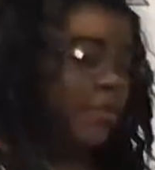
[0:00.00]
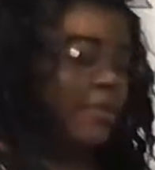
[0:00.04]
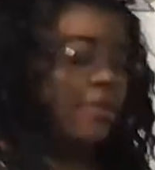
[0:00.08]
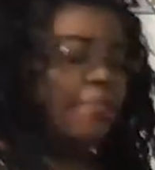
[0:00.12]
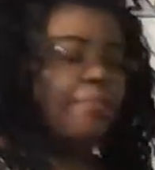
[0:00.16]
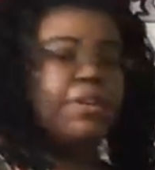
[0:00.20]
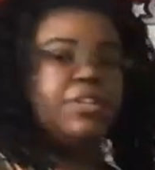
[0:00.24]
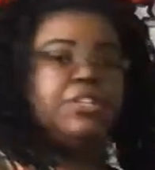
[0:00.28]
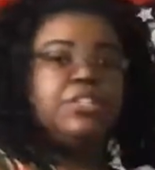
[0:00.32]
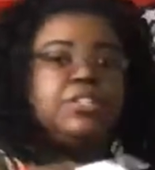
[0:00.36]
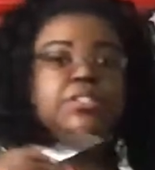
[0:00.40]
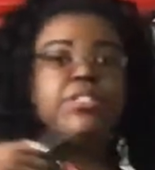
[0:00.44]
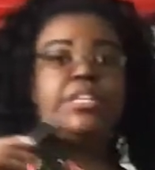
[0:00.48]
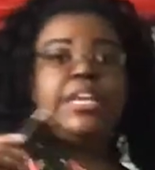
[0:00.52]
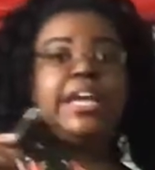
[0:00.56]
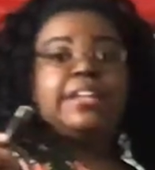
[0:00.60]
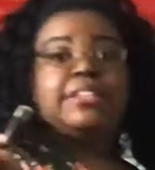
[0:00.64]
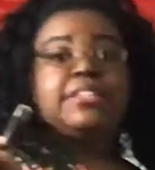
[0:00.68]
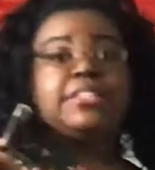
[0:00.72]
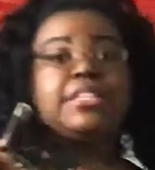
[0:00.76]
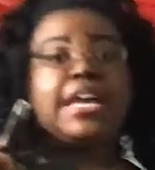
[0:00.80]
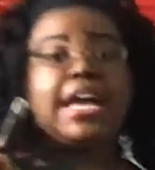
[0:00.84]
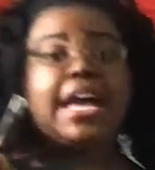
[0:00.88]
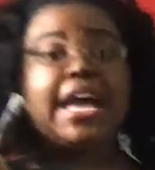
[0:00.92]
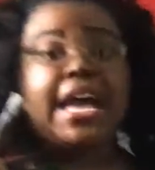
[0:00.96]
But you see
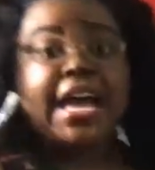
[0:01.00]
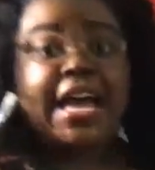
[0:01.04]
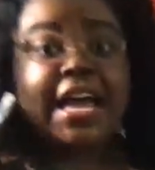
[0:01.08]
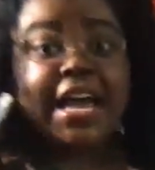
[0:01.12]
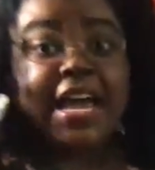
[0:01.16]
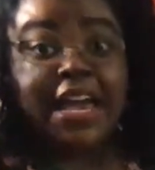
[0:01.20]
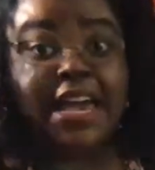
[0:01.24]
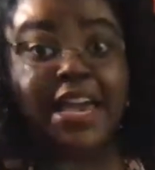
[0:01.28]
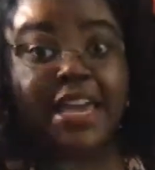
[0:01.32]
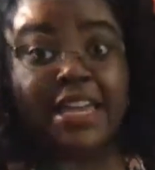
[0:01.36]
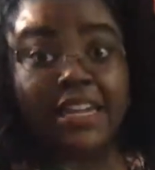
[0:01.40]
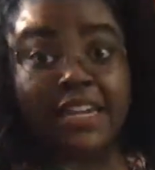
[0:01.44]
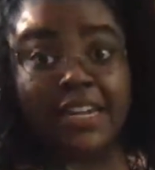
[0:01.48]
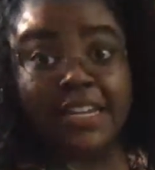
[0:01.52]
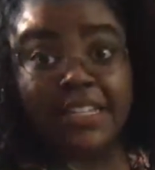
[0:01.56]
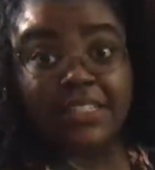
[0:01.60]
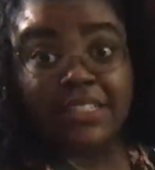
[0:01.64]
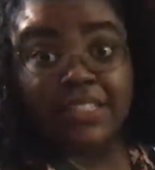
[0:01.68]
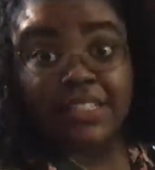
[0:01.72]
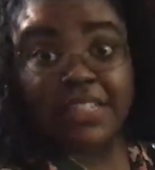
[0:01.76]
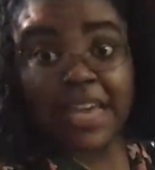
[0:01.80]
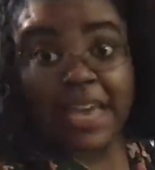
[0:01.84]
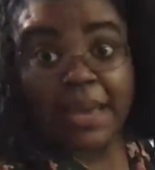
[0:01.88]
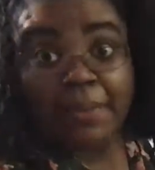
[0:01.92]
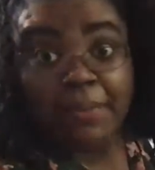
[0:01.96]
how tiny that
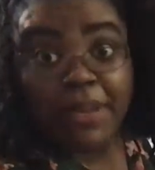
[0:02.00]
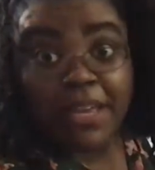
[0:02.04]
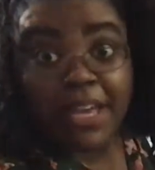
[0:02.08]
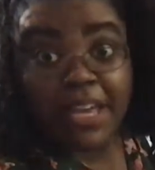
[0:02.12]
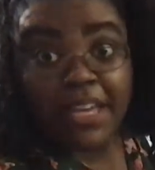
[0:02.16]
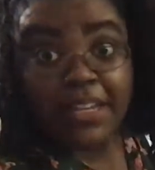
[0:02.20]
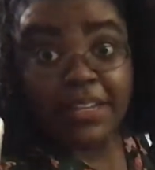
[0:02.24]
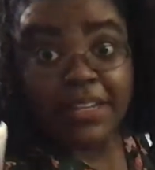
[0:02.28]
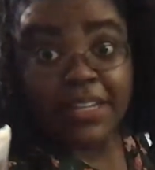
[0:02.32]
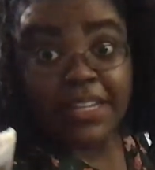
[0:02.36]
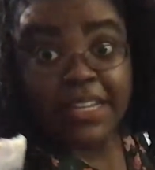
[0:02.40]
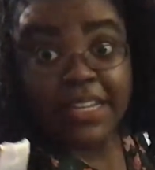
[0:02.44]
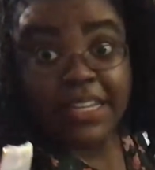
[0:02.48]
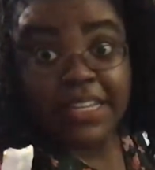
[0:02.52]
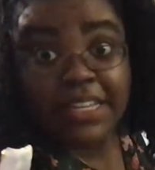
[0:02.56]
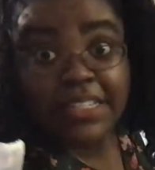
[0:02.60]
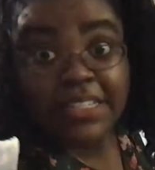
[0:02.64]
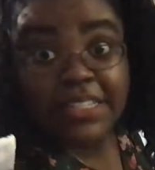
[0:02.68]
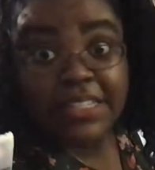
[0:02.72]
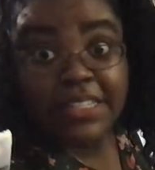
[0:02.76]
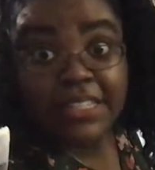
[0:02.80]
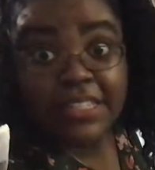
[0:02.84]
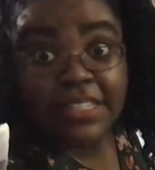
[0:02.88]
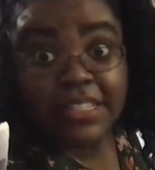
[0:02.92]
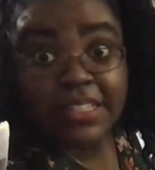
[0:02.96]
little dab of yellow is?
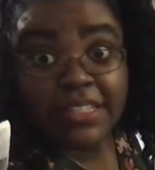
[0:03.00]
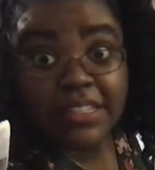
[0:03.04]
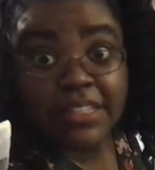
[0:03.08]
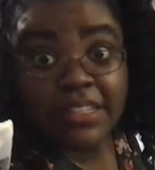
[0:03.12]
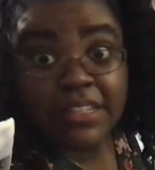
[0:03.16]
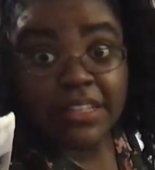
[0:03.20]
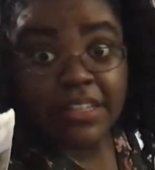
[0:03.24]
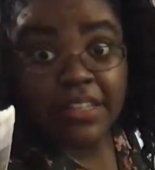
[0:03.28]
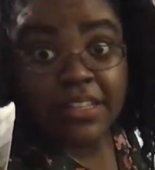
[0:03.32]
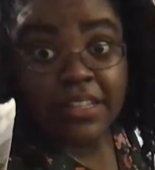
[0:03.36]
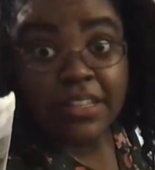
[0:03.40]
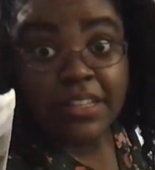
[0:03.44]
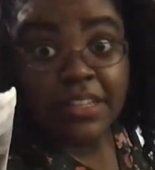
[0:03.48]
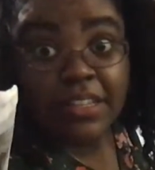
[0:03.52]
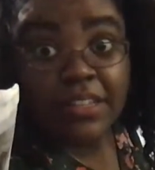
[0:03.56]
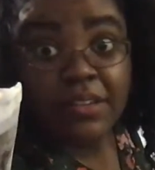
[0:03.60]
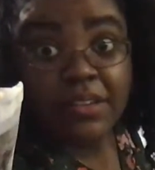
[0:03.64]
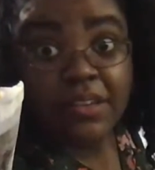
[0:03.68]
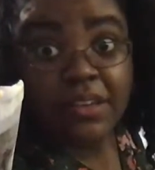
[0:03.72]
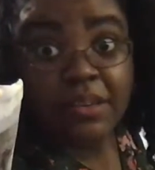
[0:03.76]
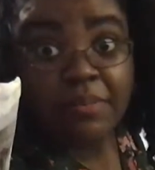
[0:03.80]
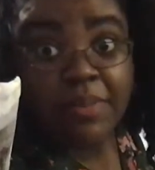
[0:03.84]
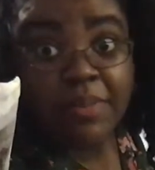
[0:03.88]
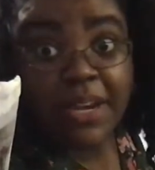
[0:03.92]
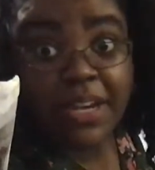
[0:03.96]
You
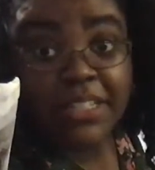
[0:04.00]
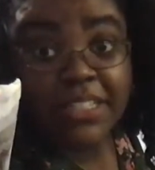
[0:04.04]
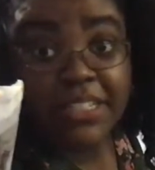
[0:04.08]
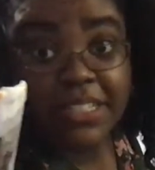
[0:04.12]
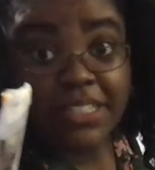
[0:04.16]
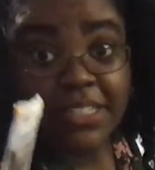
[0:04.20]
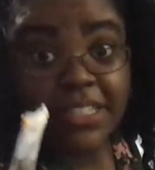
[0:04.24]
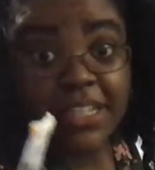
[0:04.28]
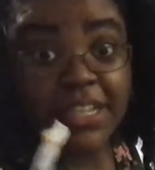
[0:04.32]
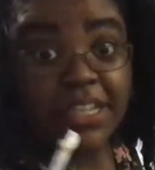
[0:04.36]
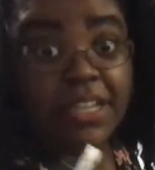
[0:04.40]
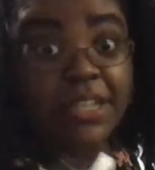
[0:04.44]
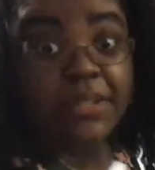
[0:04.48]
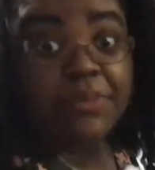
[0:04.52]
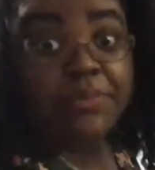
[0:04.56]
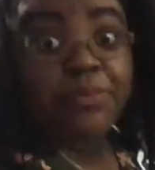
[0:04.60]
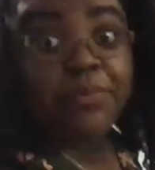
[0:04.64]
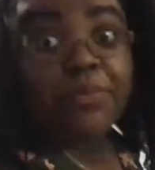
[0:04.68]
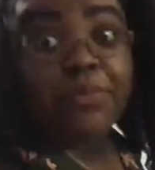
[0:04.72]
can barely see it.